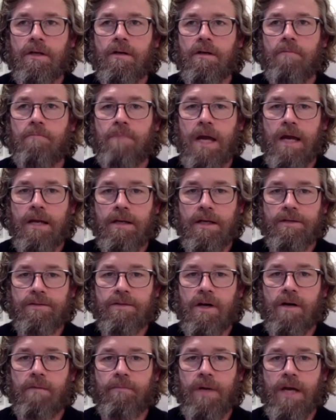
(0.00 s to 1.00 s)
paintings
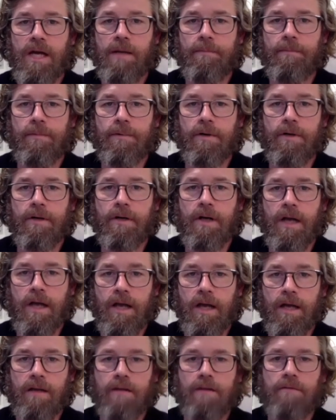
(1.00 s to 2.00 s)
on paper,
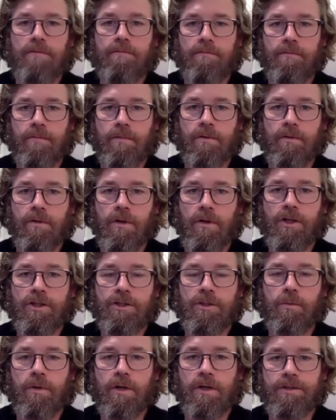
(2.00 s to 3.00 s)
and
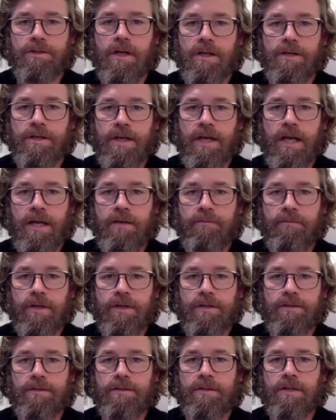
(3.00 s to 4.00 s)
larger works on
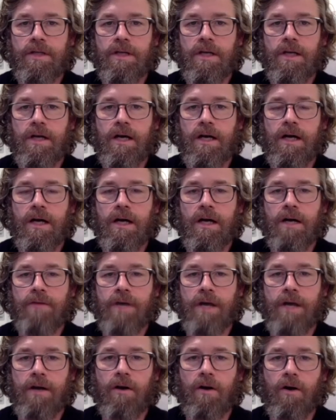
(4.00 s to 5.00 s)
canvas
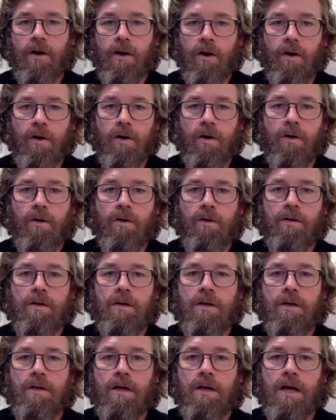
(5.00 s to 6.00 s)
that are all
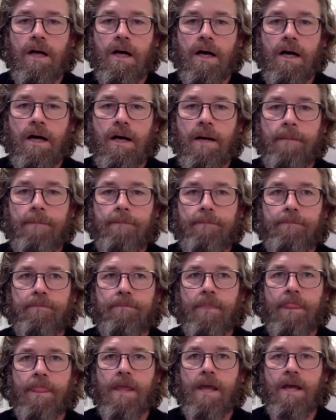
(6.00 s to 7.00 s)

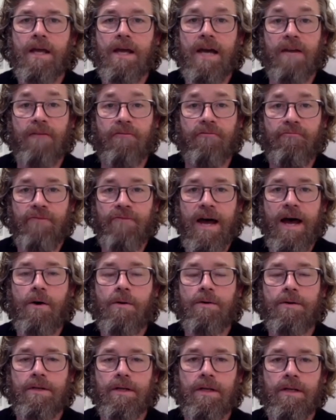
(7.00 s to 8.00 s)
kind of
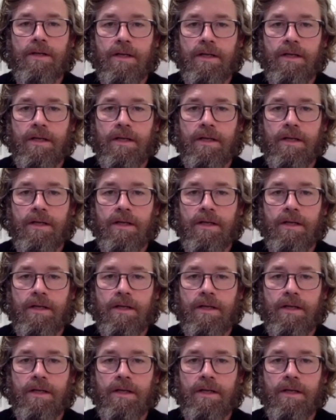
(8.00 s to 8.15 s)
founded